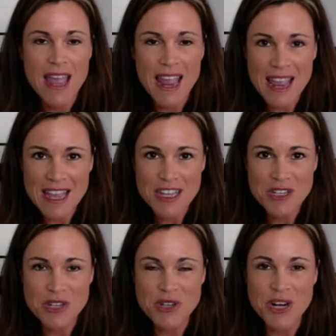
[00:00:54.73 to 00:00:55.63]
And
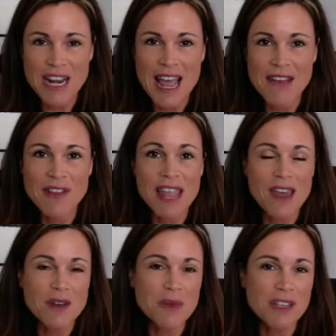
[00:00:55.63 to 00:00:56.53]
you're going to have
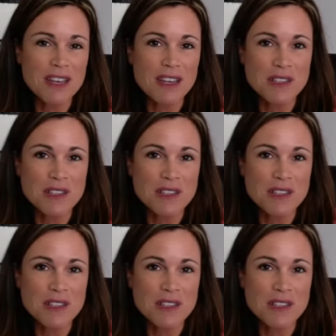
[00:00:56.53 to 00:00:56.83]
accountability and